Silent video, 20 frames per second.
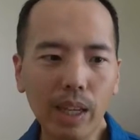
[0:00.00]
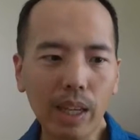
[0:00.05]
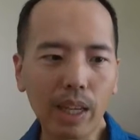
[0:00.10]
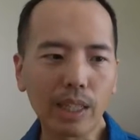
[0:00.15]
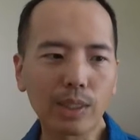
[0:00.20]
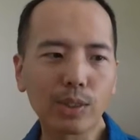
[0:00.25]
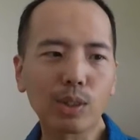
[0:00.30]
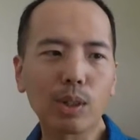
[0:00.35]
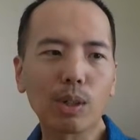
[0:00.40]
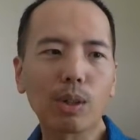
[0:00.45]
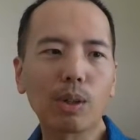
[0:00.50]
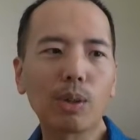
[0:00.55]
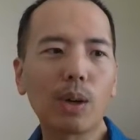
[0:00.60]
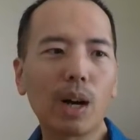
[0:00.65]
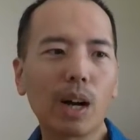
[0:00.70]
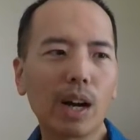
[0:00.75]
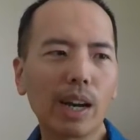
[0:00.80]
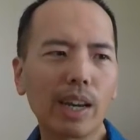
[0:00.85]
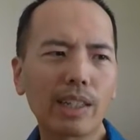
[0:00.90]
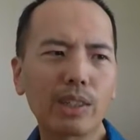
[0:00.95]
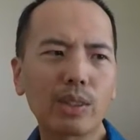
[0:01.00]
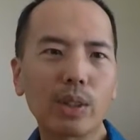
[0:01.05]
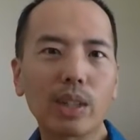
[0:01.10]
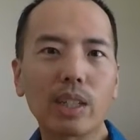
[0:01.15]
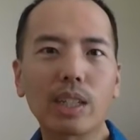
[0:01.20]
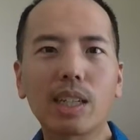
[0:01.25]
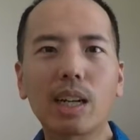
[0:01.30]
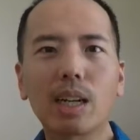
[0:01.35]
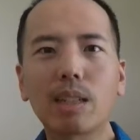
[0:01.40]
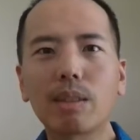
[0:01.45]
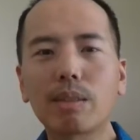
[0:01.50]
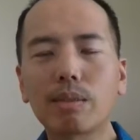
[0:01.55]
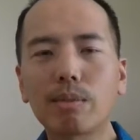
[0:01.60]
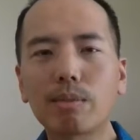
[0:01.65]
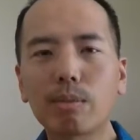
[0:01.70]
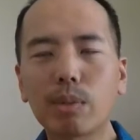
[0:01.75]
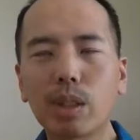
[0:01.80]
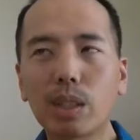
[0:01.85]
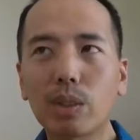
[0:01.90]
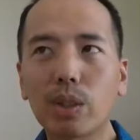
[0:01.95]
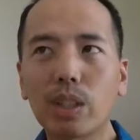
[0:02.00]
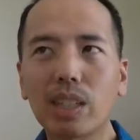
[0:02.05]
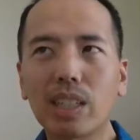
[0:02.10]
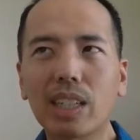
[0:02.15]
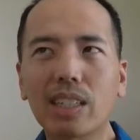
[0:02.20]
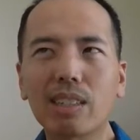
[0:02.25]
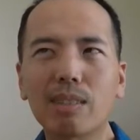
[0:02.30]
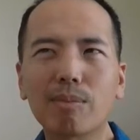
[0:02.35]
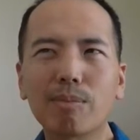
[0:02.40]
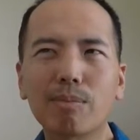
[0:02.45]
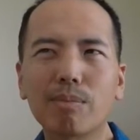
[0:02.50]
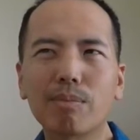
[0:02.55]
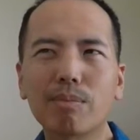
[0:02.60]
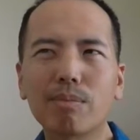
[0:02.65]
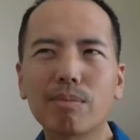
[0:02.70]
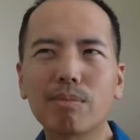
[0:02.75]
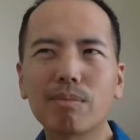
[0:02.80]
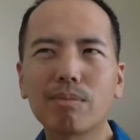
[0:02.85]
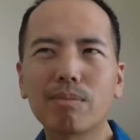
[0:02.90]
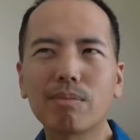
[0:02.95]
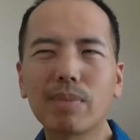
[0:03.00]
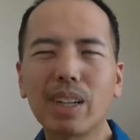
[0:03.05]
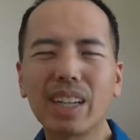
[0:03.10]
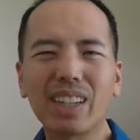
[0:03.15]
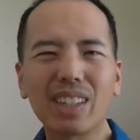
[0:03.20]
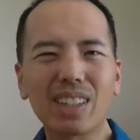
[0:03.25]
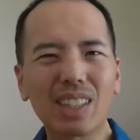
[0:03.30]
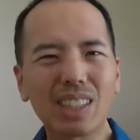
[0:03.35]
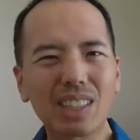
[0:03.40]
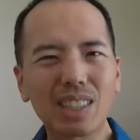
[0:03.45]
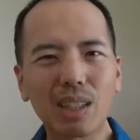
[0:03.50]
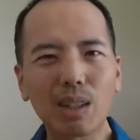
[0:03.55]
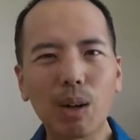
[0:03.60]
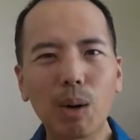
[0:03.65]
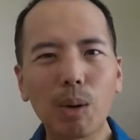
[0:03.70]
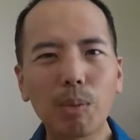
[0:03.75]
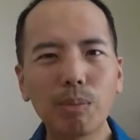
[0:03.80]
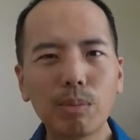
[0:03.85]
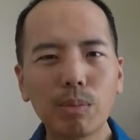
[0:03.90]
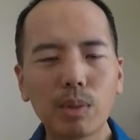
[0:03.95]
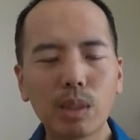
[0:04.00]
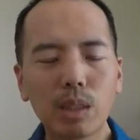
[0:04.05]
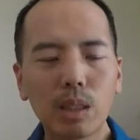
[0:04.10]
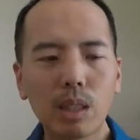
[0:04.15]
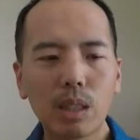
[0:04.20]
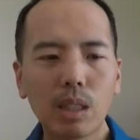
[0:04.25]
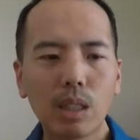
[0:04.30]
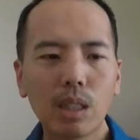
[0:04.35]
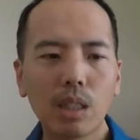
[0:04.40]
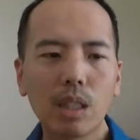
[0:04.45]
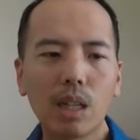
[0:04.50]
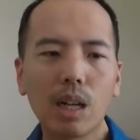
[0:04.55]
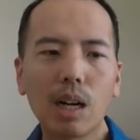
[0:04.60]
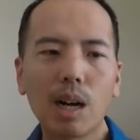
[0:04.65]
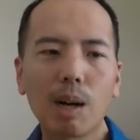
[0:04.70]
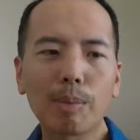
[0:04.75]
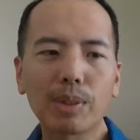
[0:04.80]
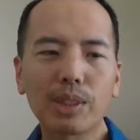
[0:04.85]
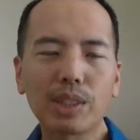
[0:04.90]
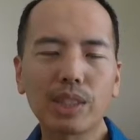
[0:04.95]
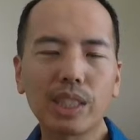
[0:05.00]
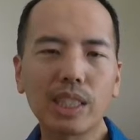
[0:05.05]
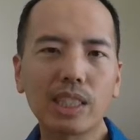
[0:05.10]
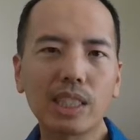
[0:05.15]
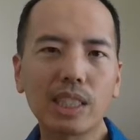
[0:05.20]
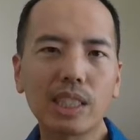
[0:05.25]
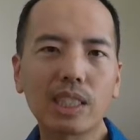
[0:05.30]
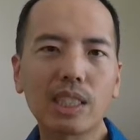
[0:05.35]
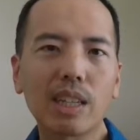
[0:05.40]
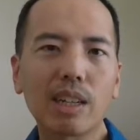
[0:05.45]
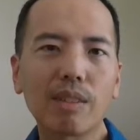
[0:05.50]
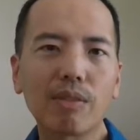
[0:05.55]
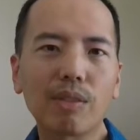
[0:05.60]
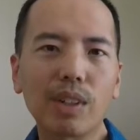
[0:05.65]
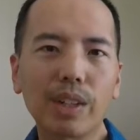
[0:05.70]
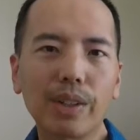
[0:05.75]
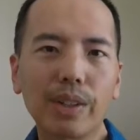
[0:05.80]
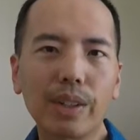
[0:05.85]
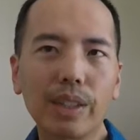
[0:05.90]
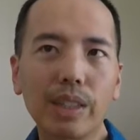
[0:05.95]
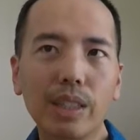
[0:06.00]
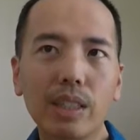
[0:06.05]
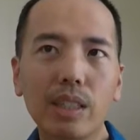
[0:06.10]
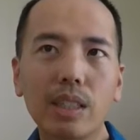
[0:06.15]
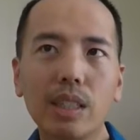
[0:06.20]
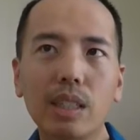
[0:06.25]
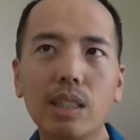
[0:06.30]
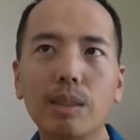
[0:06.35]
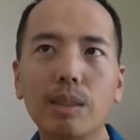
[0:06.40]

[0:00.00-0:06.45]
and so I try to get my haircuts at home. But Stacy is not very